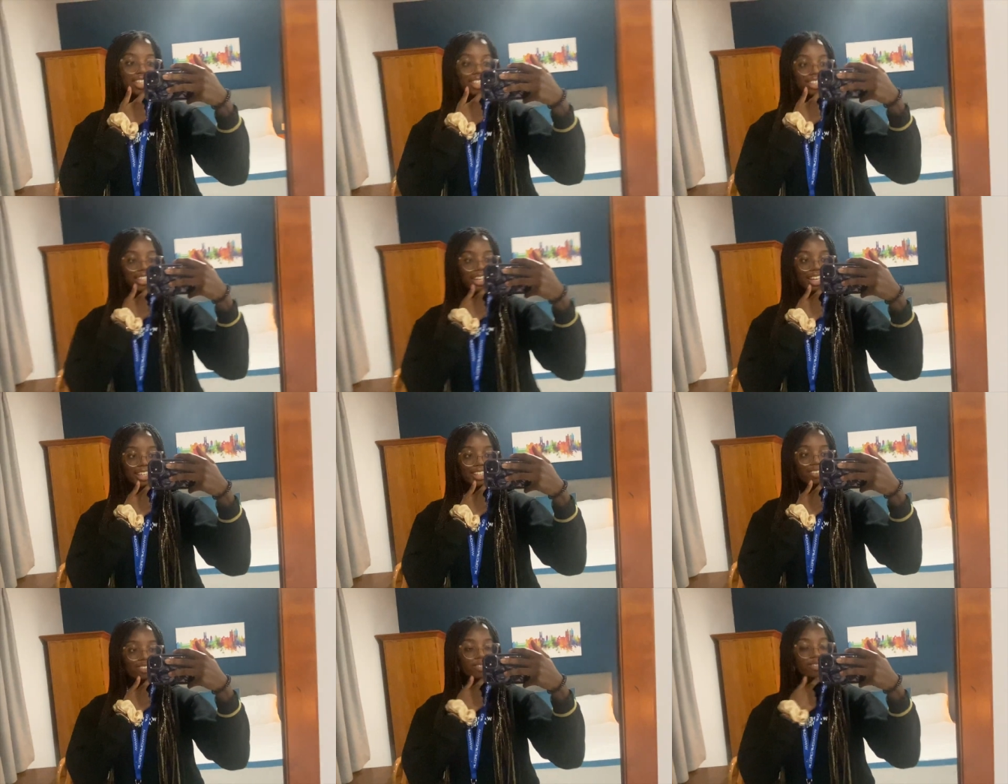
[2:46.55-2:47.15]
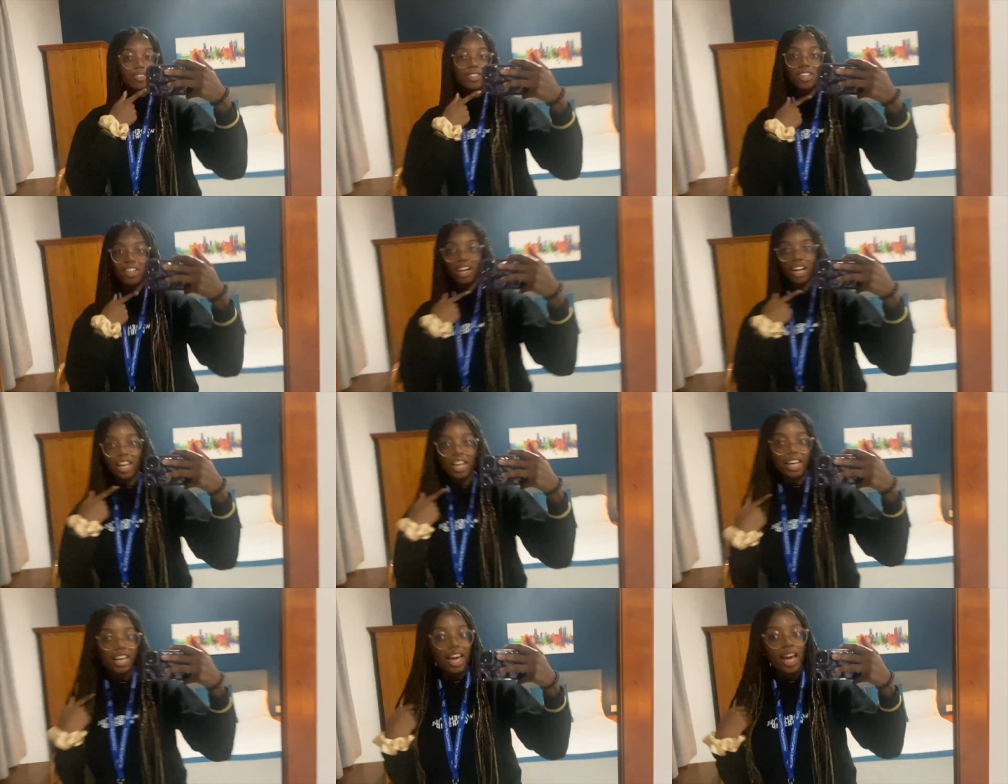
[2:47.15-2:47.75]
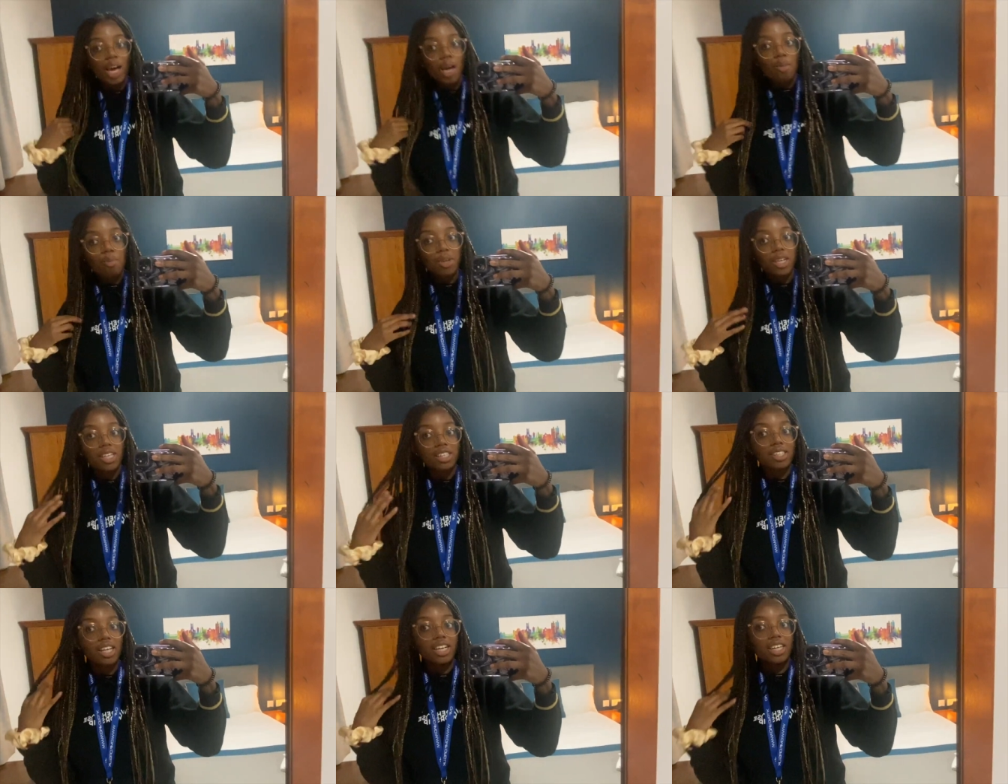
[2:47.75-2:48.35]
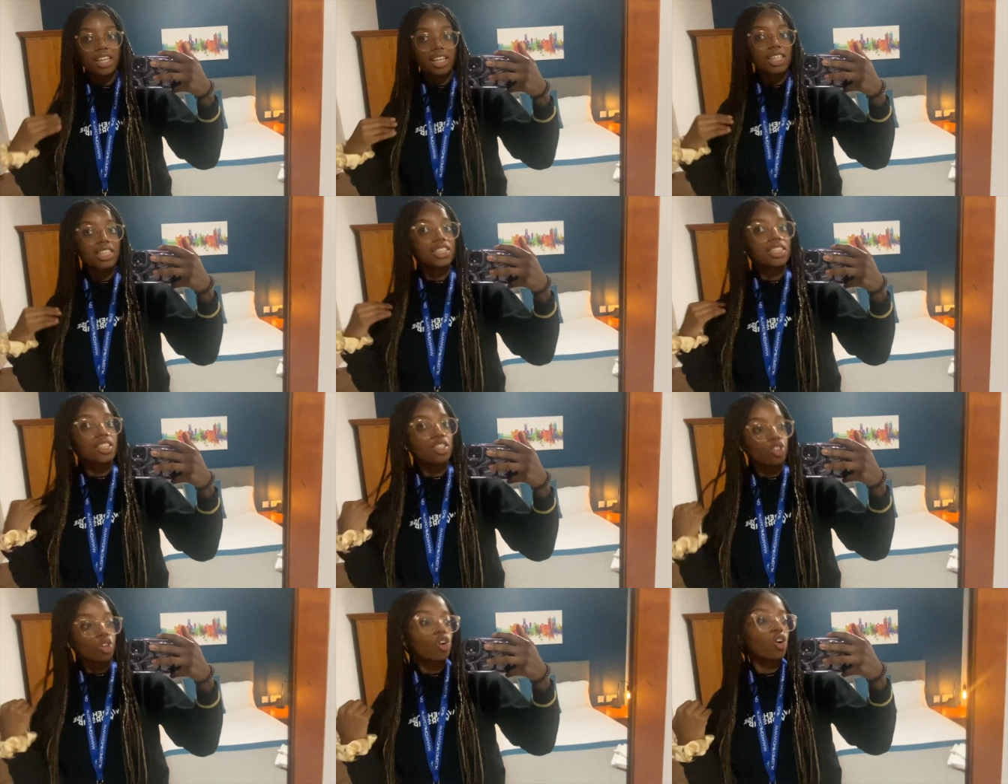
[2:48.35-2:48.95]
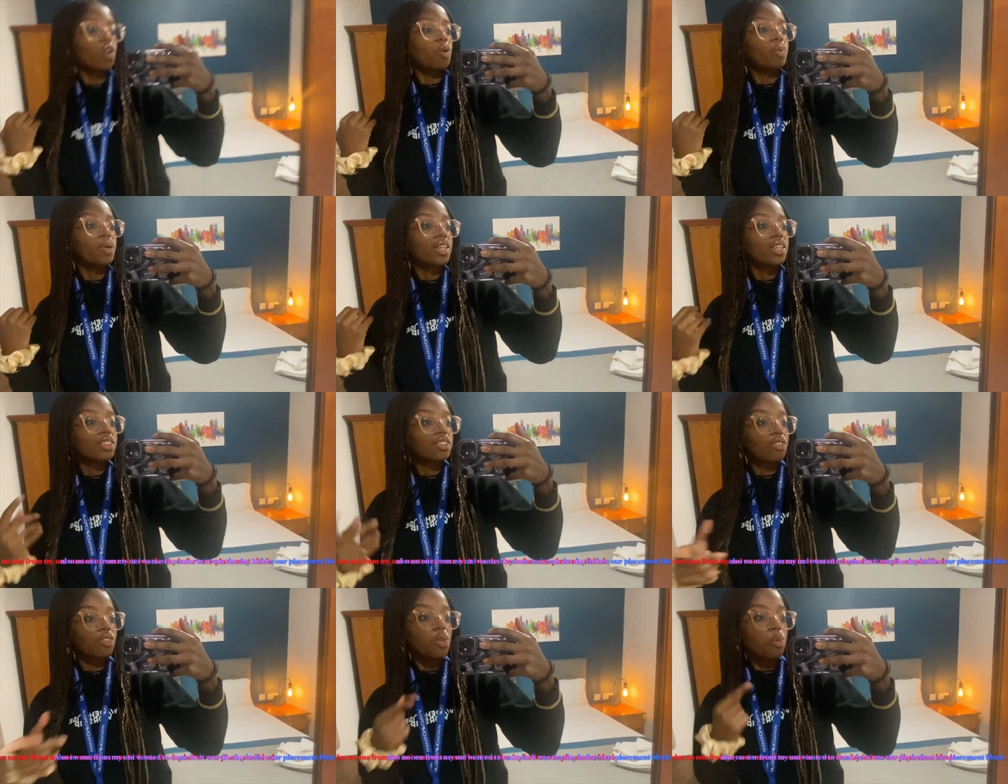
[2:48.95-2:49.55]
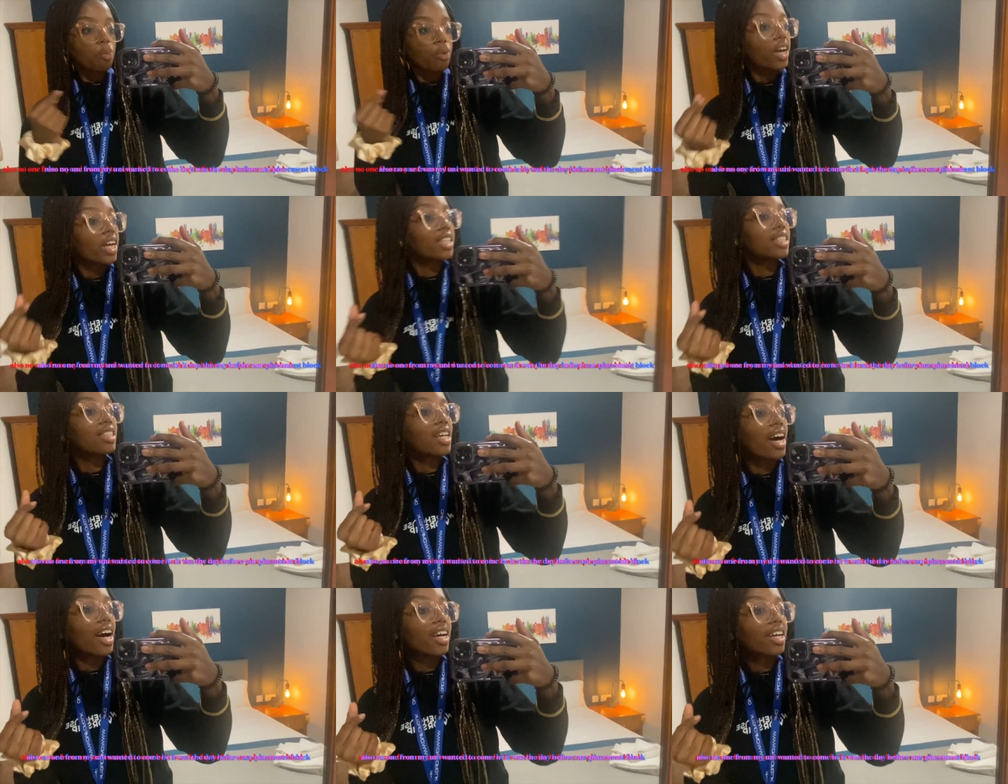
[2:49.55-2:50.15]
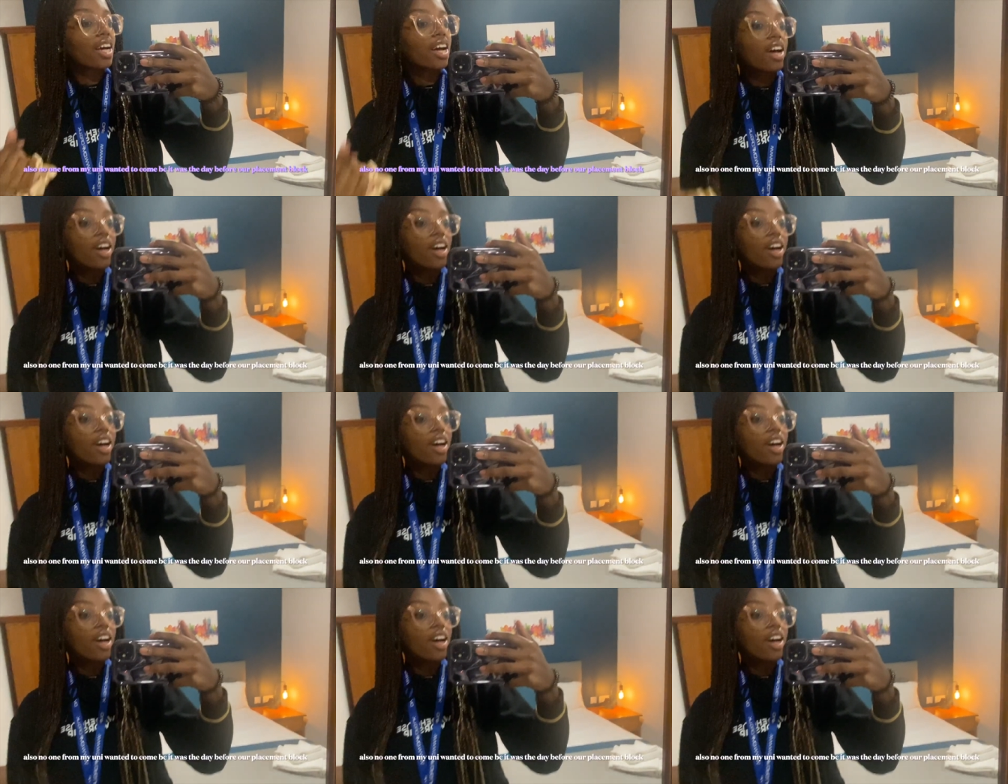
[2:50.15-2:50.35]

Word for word: yeah i'm so glad i came because i nearly did not because of the price tag